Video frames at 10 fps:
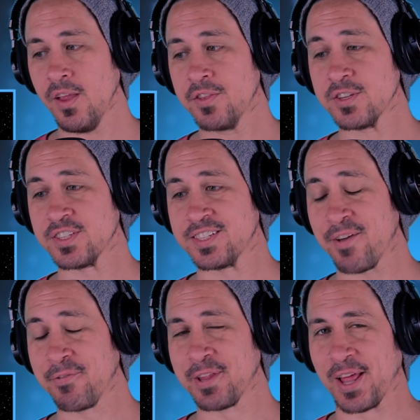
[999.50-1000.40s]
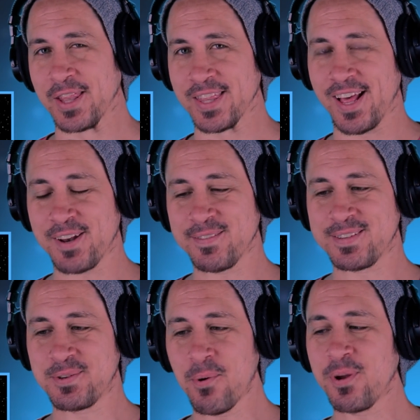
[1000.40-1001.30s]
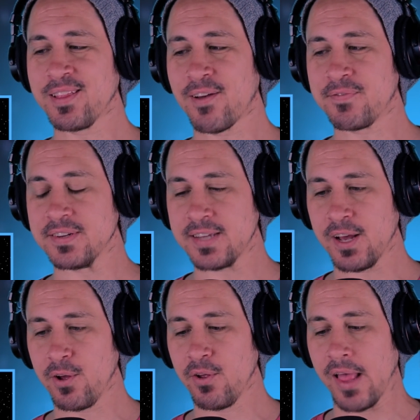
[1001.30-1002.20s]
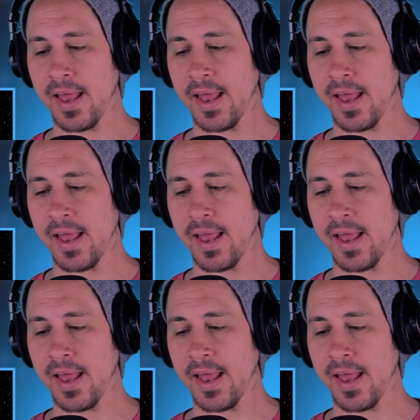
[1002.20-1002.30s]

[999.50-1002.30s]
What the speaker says: there's definitely a lot of story left to tell,